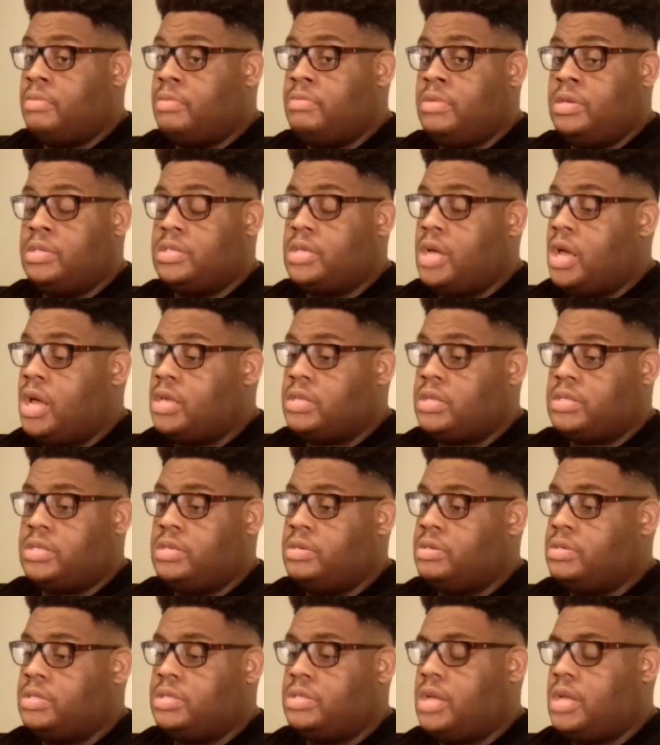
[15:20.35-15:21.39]
I mean, John
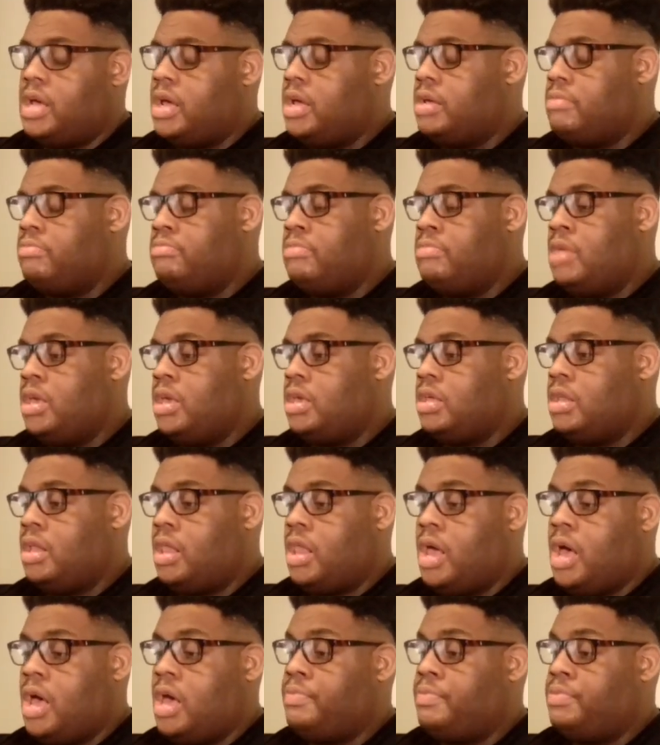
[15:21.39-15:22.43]
Cena's not making a
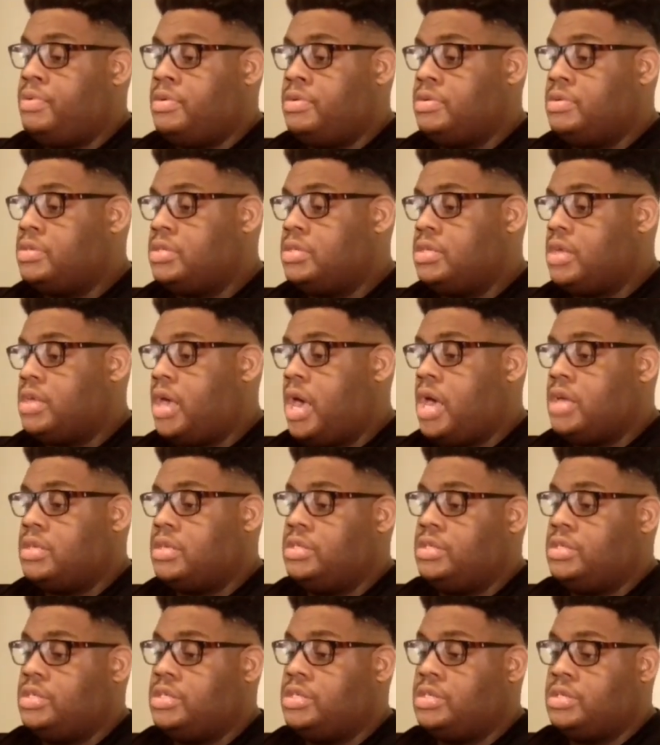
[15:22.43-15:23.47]
lot of appearances
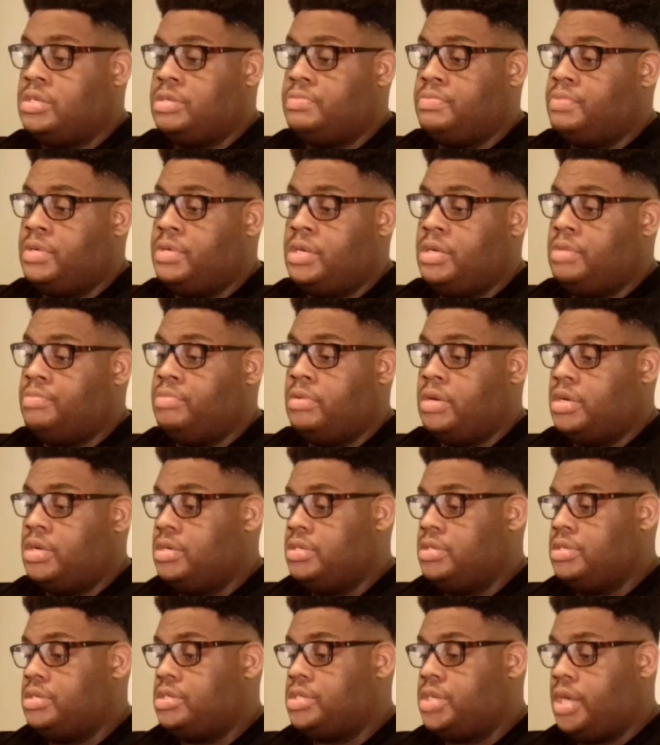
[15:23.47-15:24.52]
as he should be, but
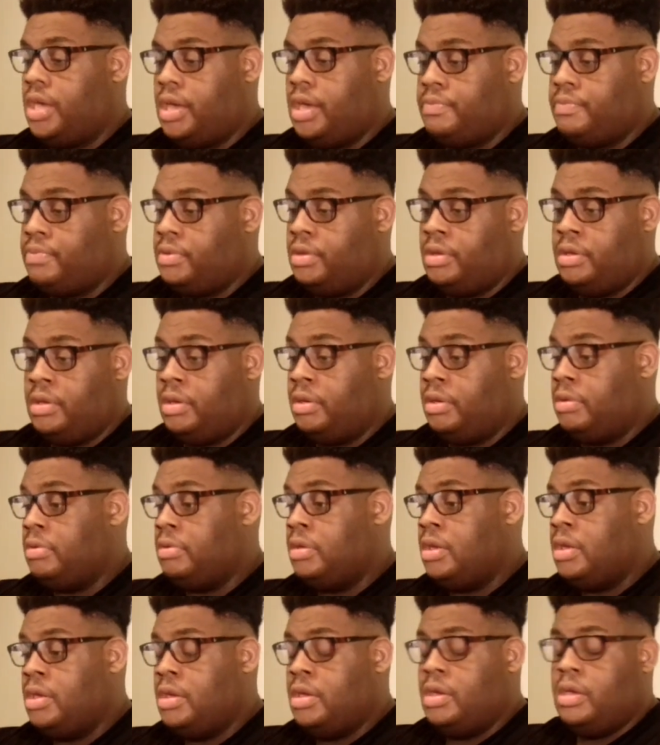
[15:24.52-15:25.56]
he's champion.